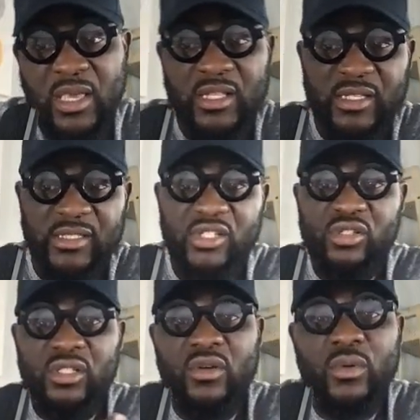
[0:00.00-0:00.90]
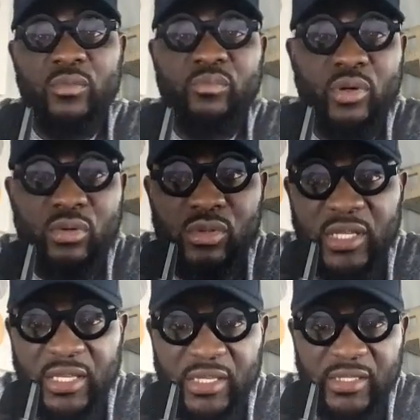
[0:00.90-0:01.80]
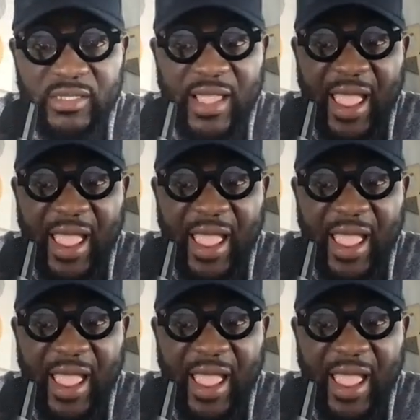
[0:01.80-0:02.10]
it's essentially going to pull in the